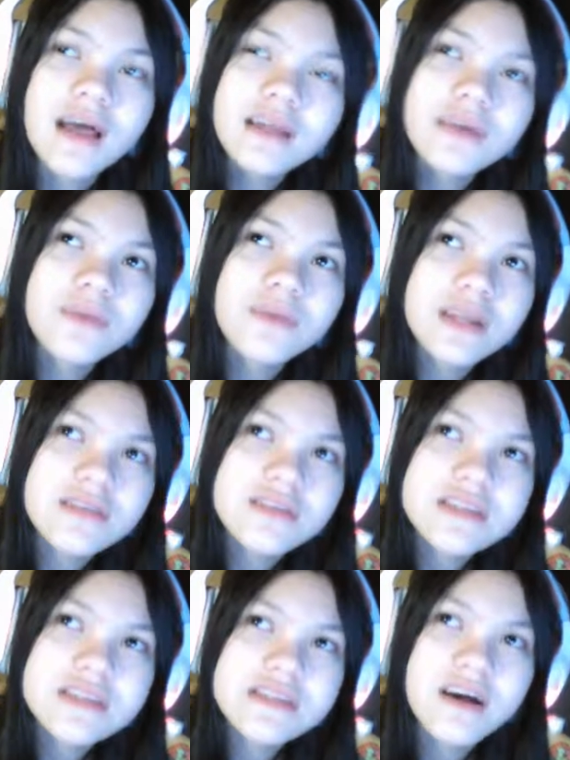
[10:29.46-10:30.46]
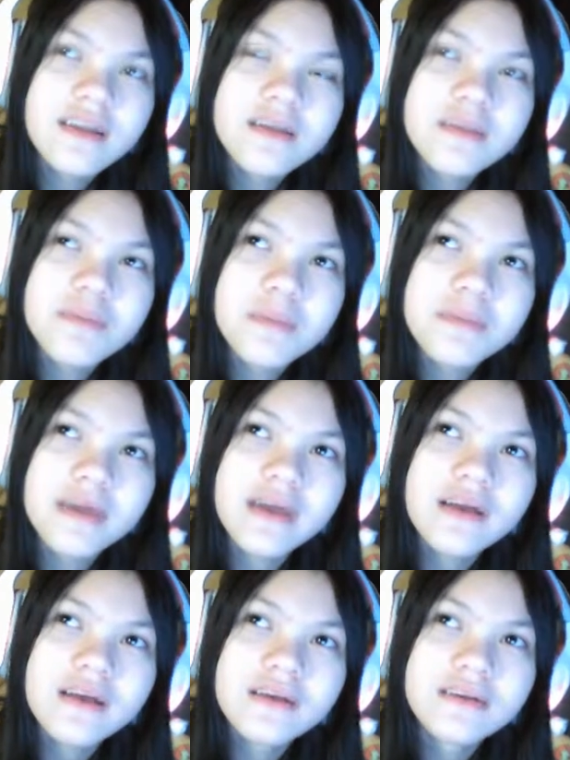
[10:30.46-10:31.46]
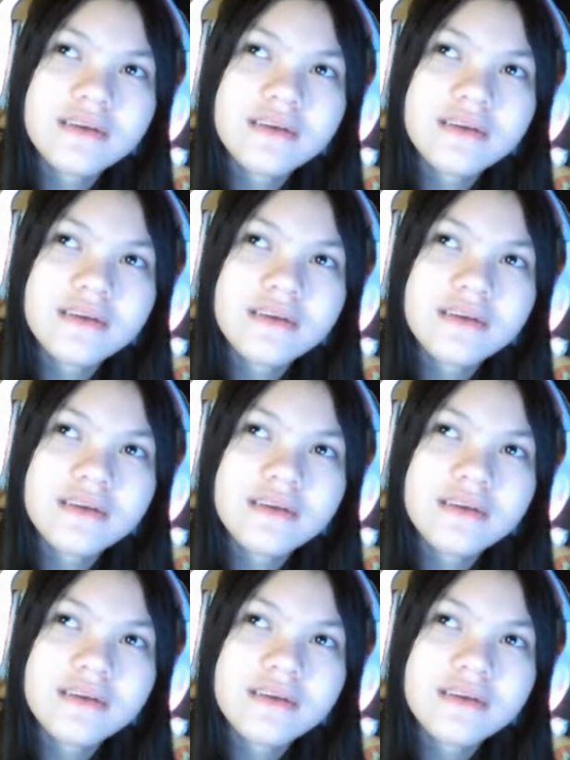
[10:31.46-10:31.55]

I know that if he saw them up there,